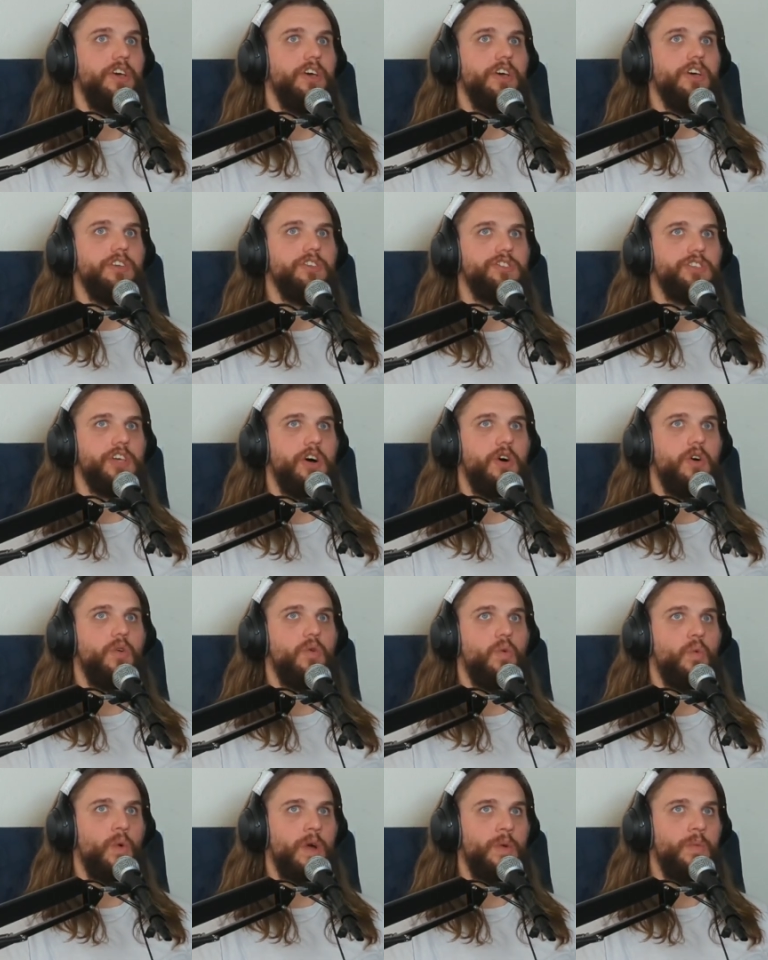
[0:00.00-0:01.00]
So
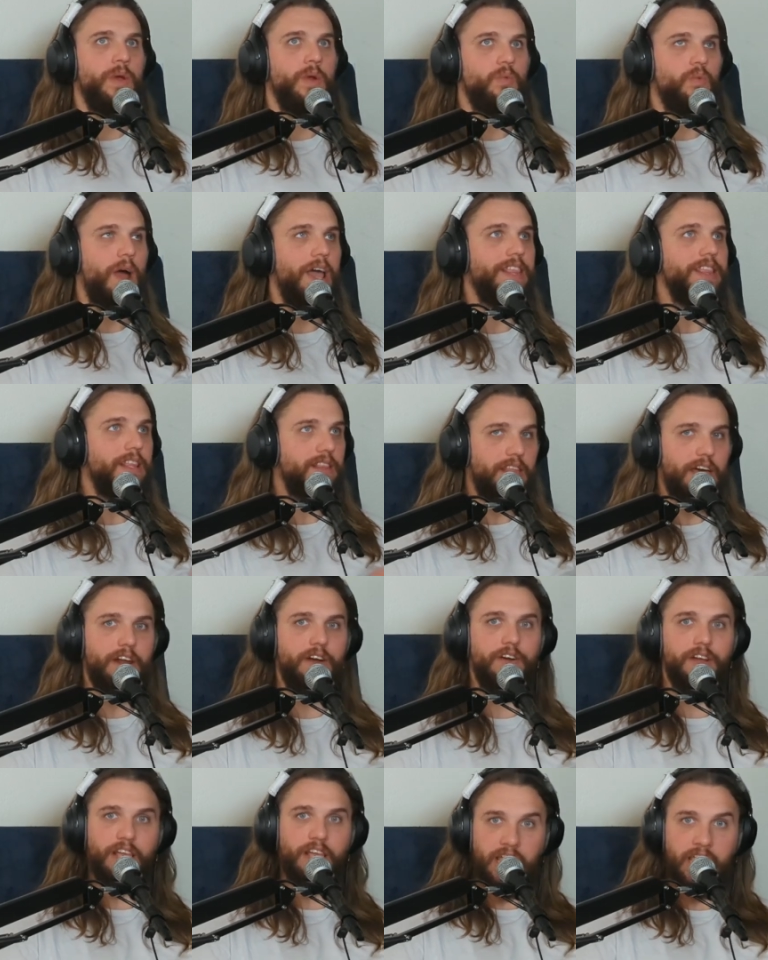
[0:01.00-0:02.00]
when we write the letter
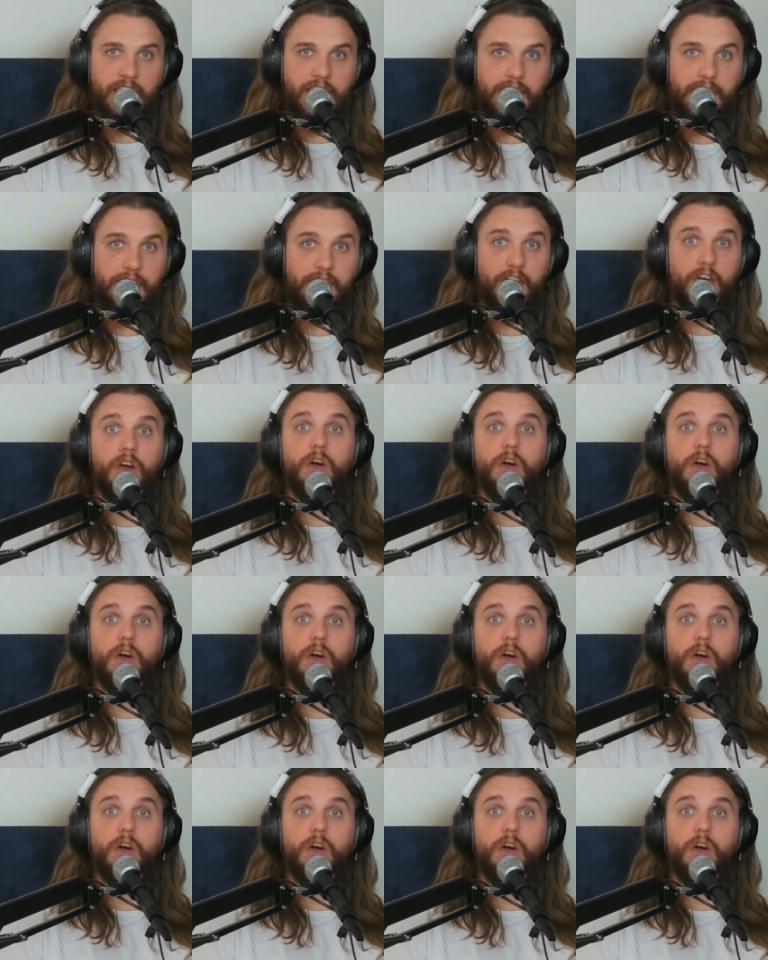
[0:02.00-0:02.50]
E,